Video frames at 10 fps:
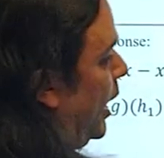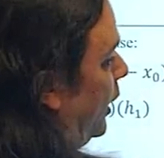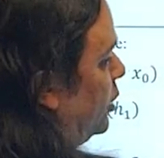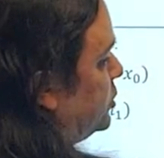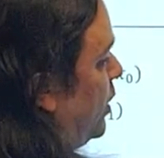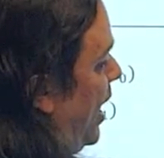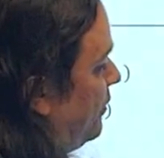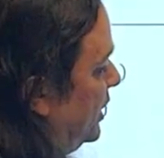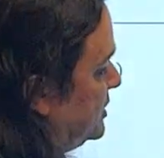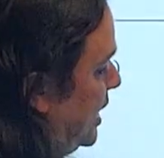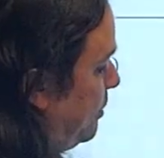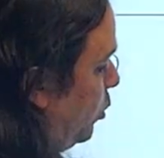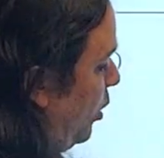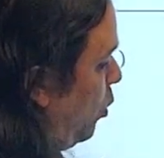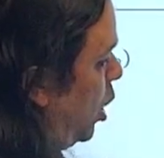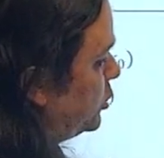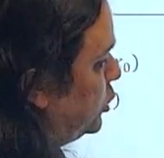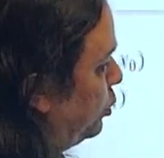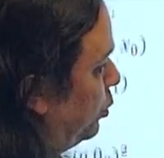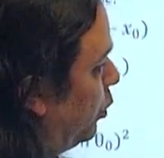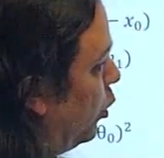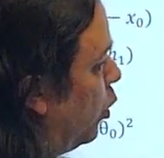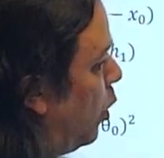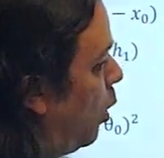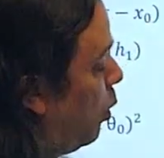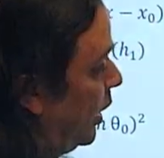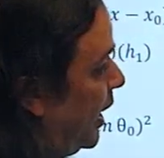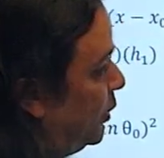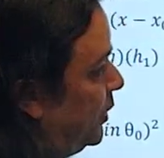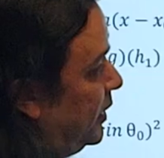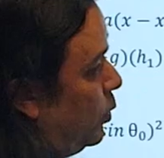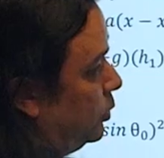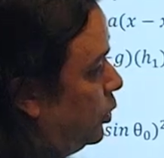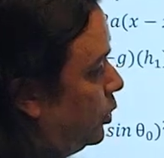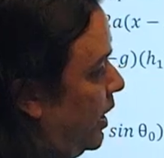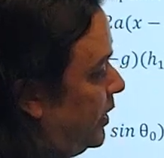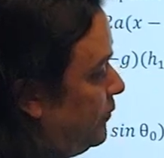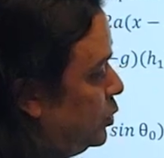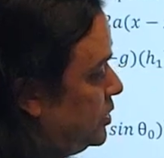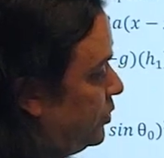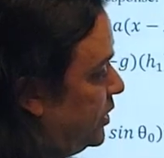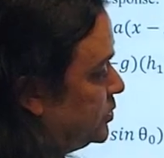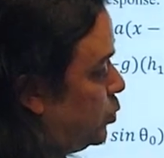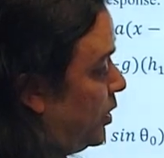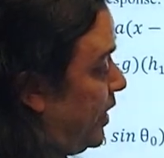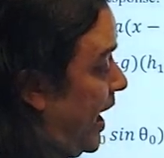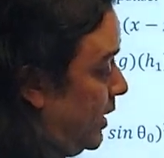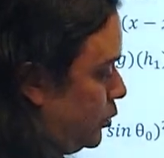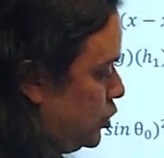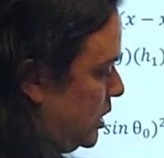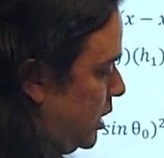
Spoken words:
and I also have an example that walks you through what I think it would look like if you did this with energy